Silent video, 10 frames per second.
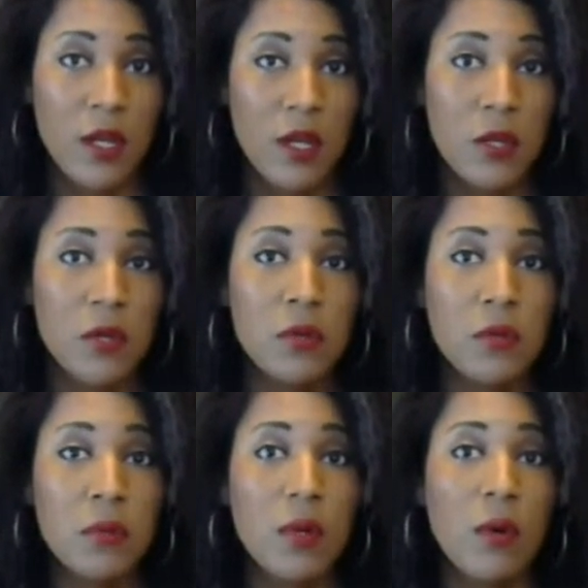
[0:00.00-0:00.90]

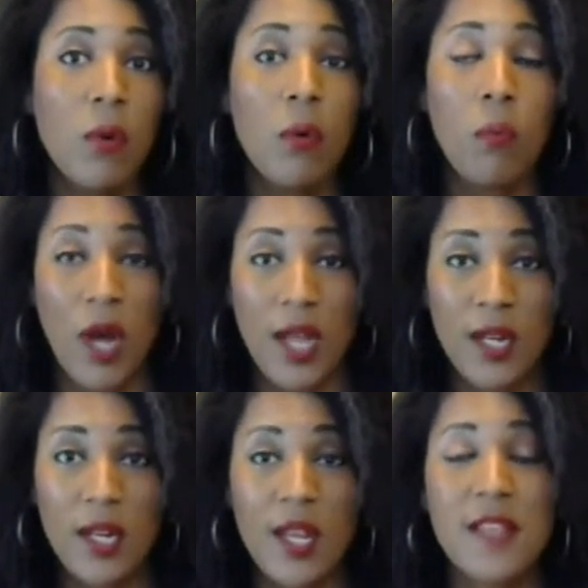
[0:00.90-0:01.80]
Who or what
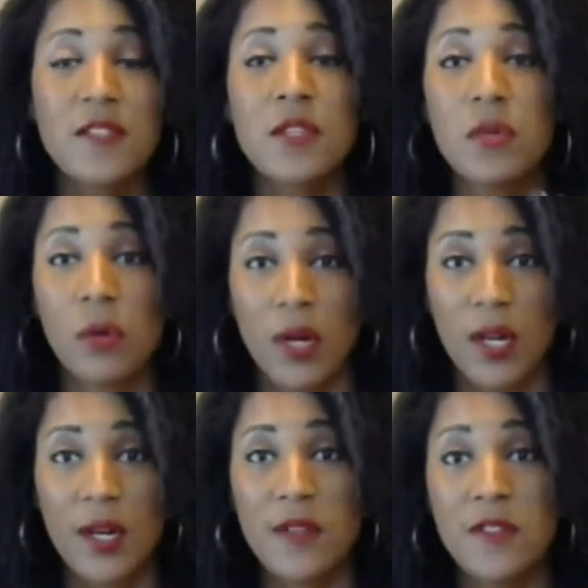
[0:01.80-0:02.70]
is
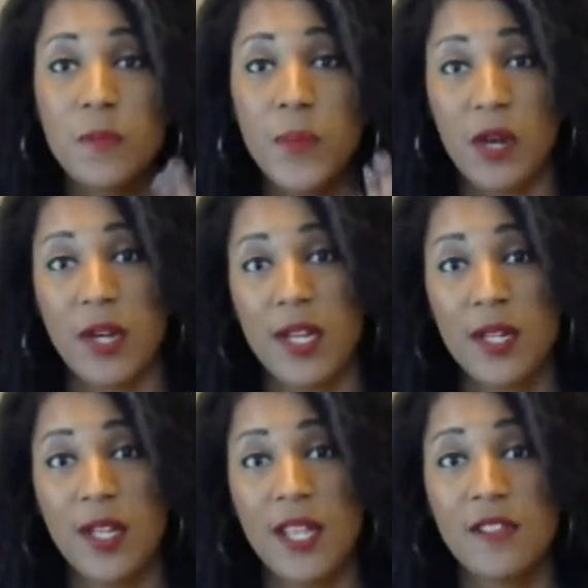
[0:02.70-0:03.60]
your spirit
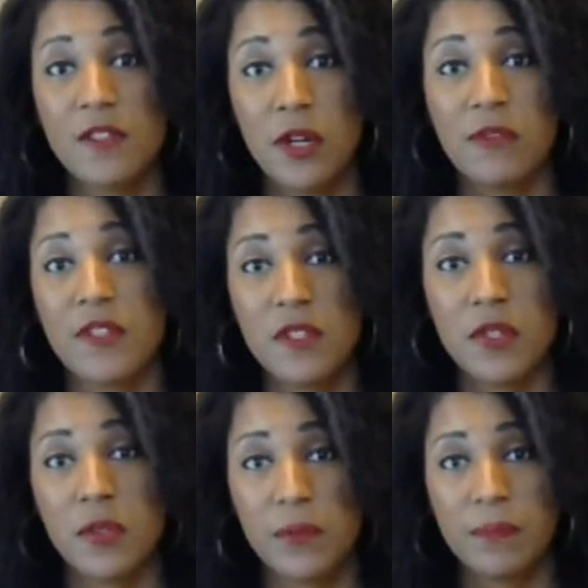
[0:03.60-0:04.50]
in service
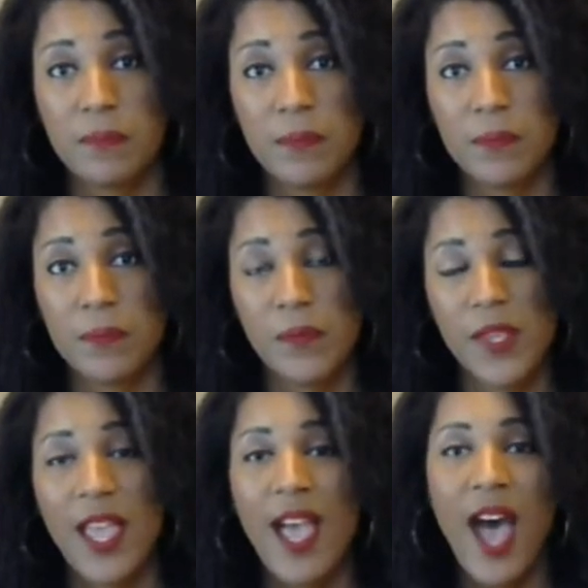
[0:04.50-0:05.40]
to?
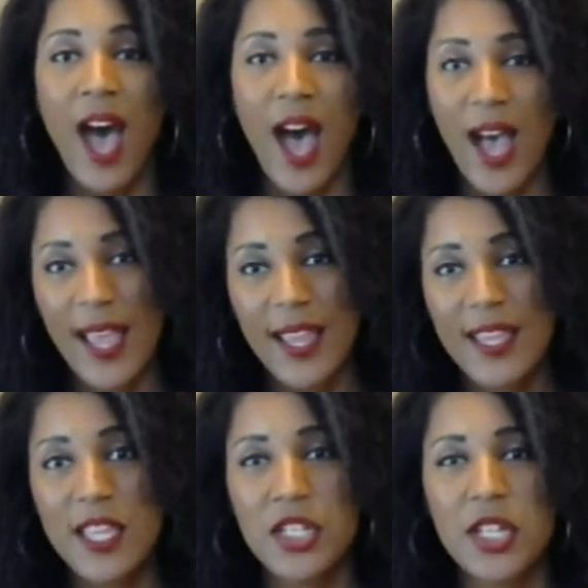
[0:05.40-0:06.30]
Hi,
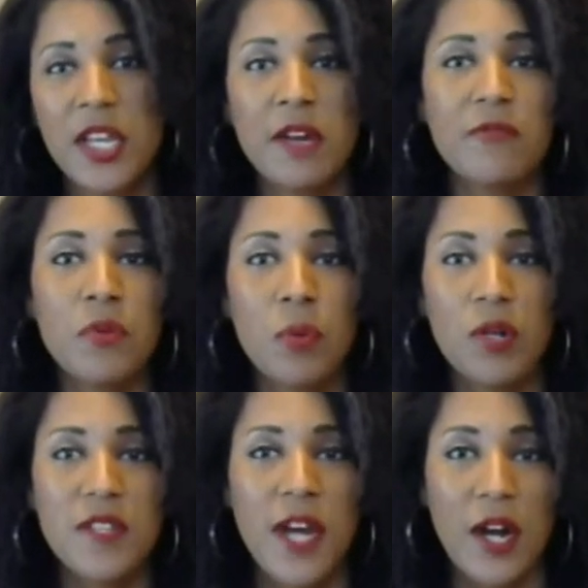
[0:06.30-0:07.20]
Keisha here of New
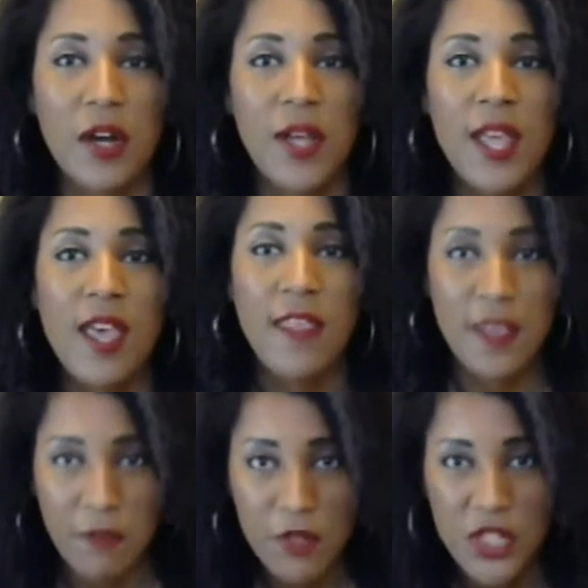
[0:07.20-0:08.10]
World Tarot.
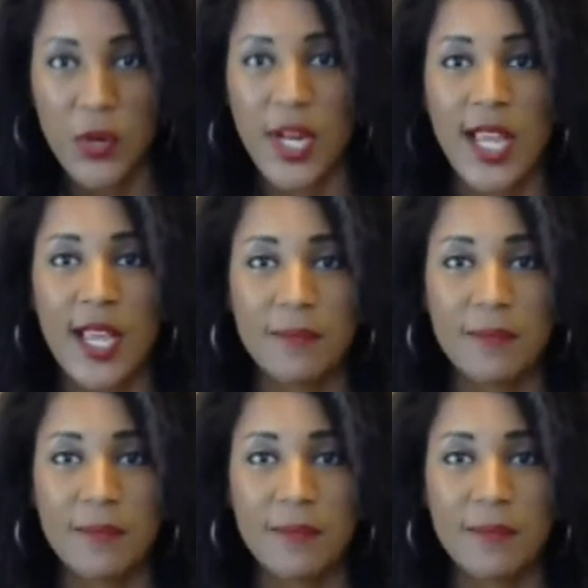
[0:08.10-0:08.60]
Thank you for joining in.